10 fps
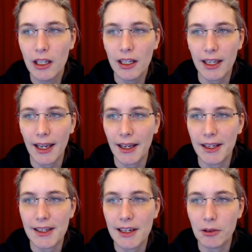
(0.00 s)
yeah,
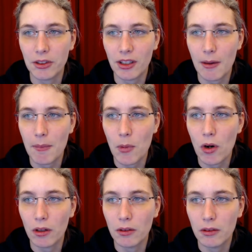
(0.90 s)
allow some
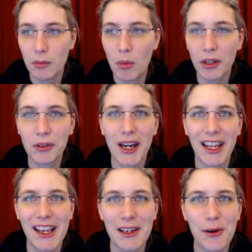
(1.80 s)
more more
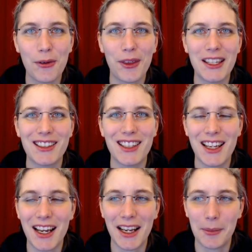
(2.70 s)
tracking of things that
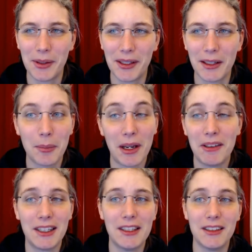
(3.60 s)
are happening.
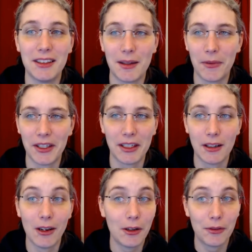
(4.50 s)
Apparently this is something that a
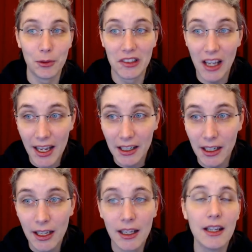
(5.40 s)
lot of you desire.
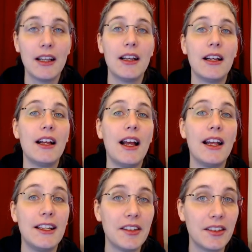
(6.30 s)

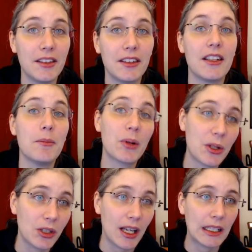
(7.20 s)
At least this is the
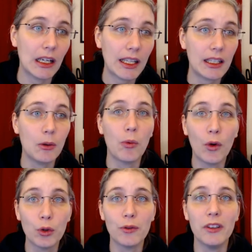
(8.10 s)
impression I got. A
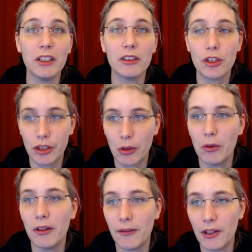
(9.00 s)
vote will show
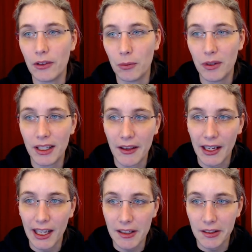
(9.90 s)
if this is really the
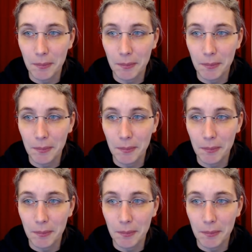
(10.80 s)
case.